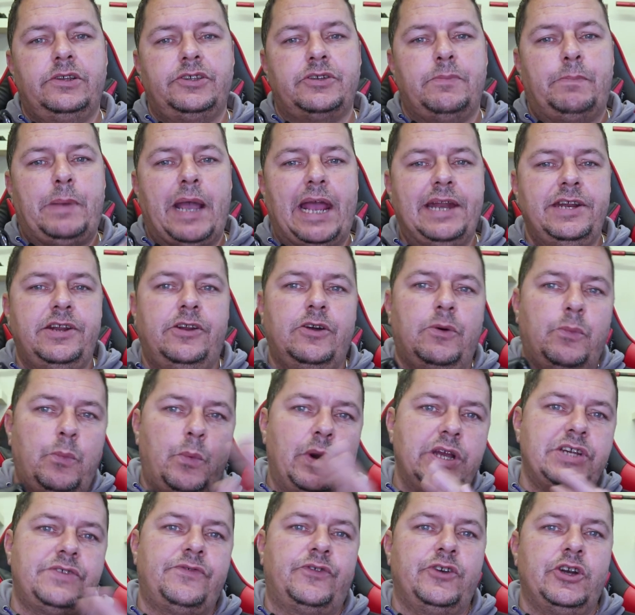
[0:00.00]
depending
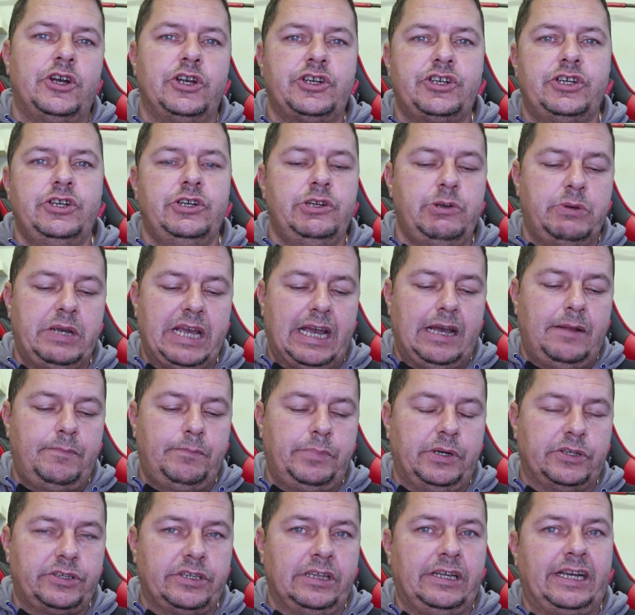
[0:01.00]
on which version you
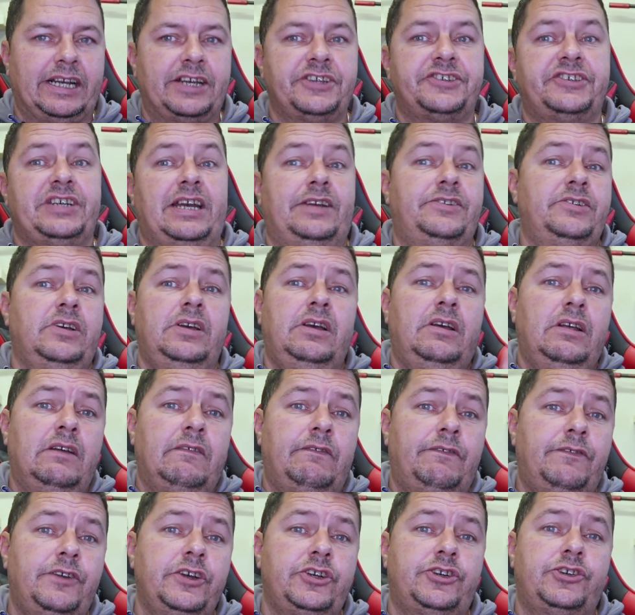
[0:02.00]
get. But like I said,
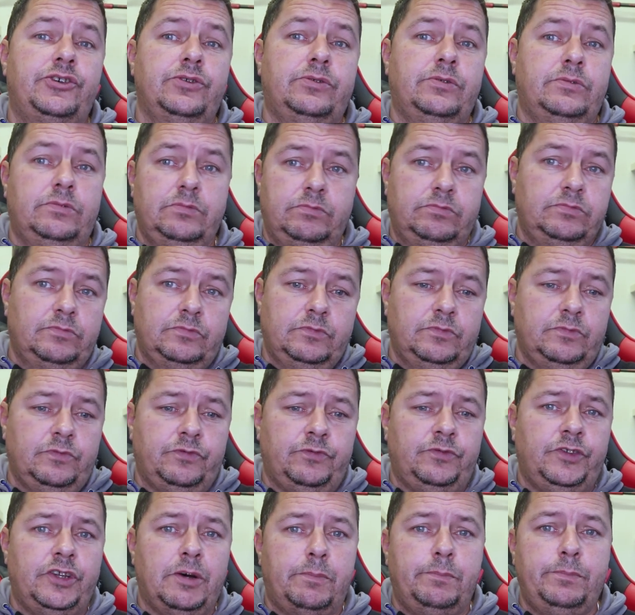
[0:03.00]
official
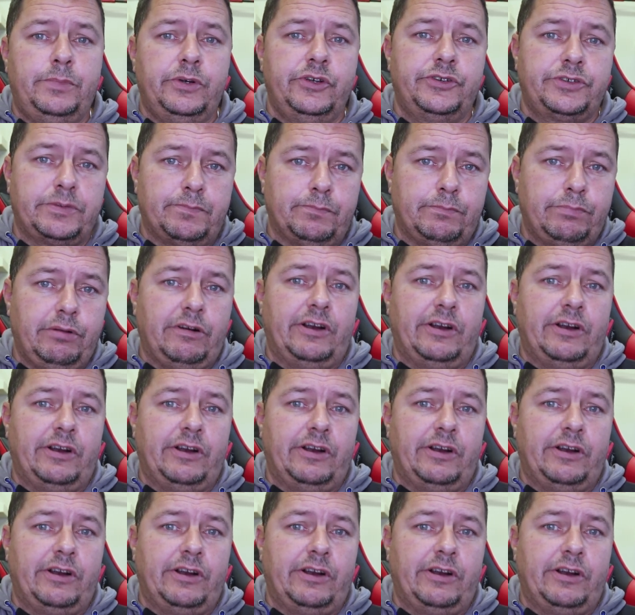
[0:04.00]
numbers and